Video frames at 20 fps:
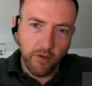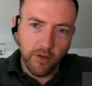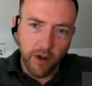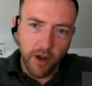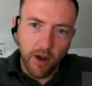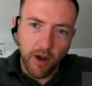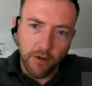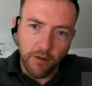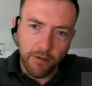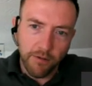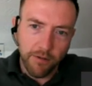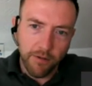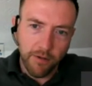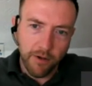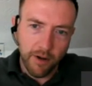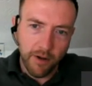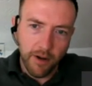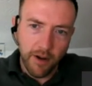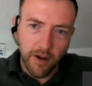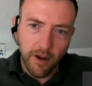tough,
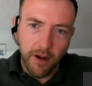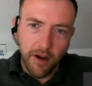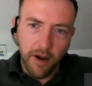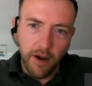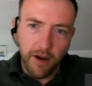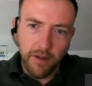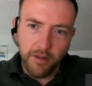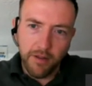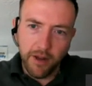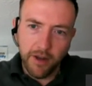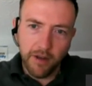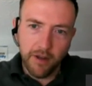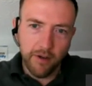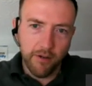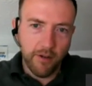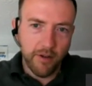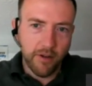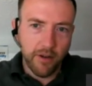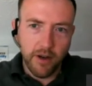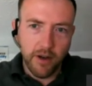I think
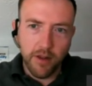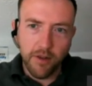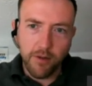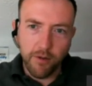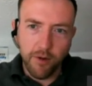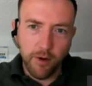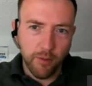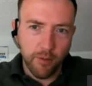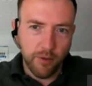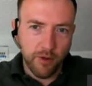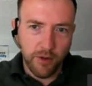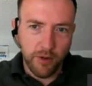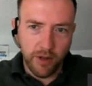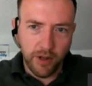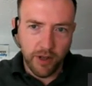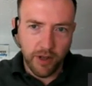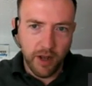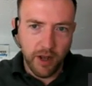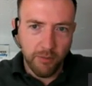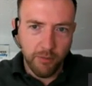there is another option
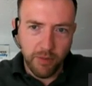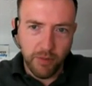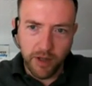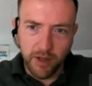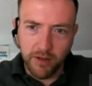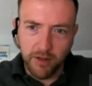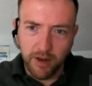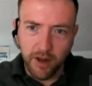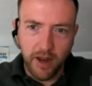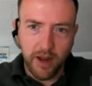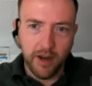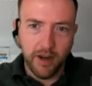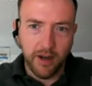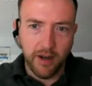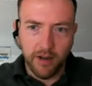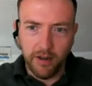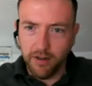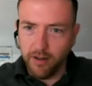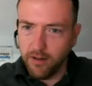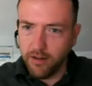that companies take,
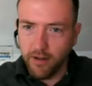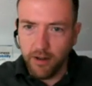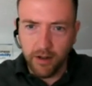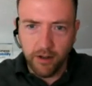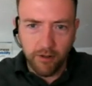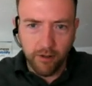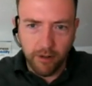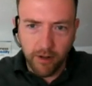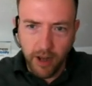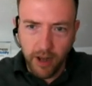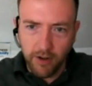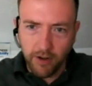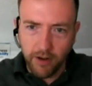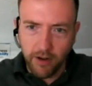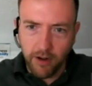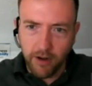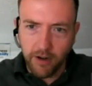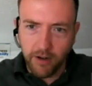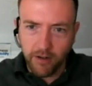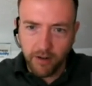and it's a cynical
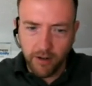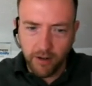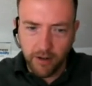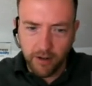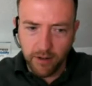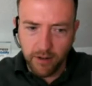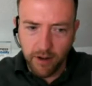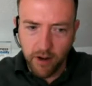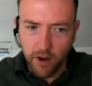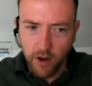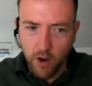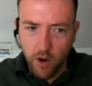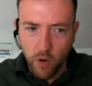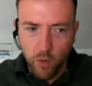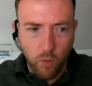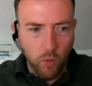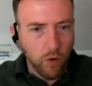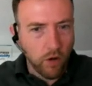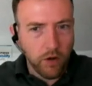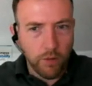calculation. It's,
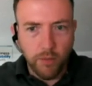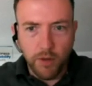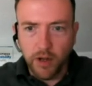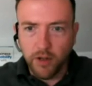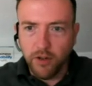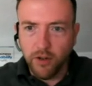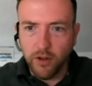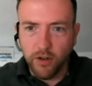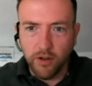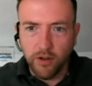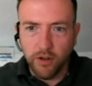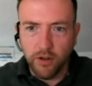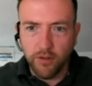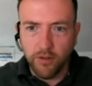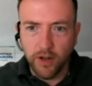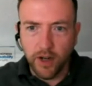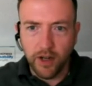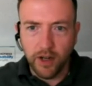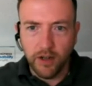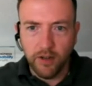what are my chances
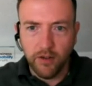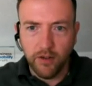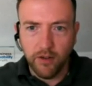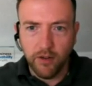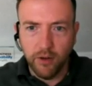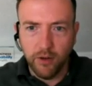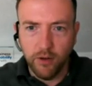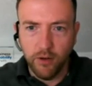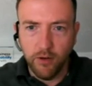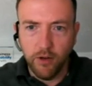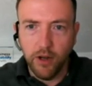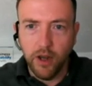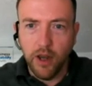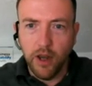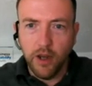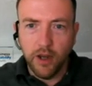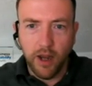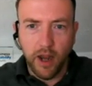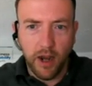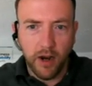of getting sued?
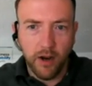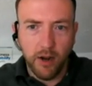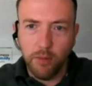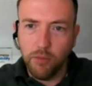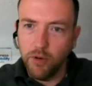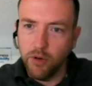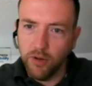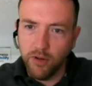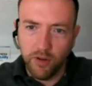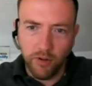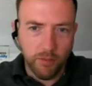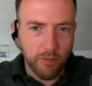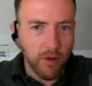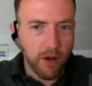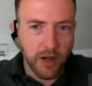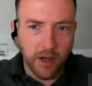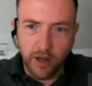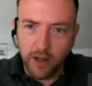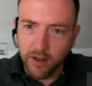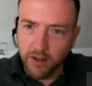Can I put some
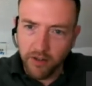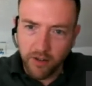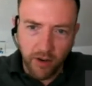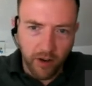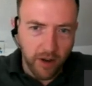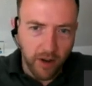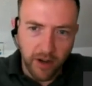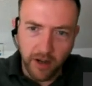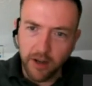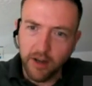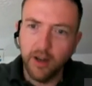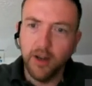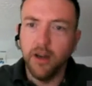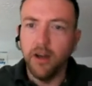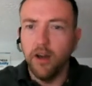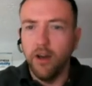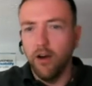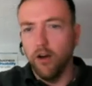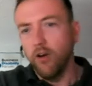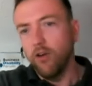money aside
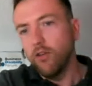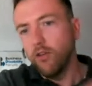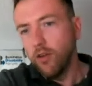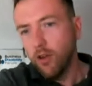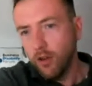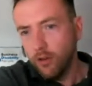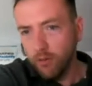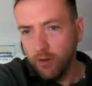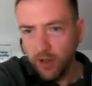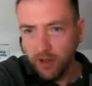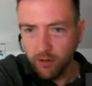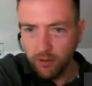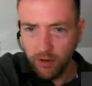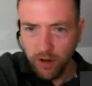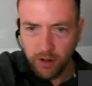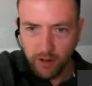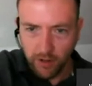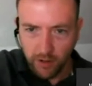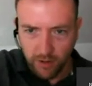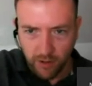onto the risk
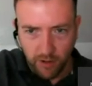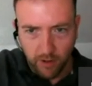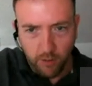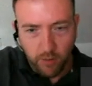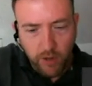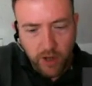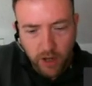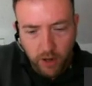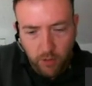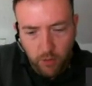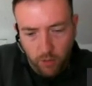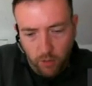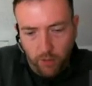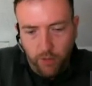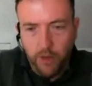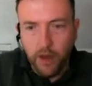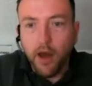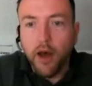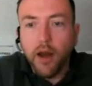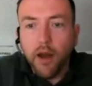register? And we don't
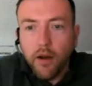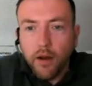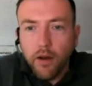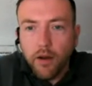want that.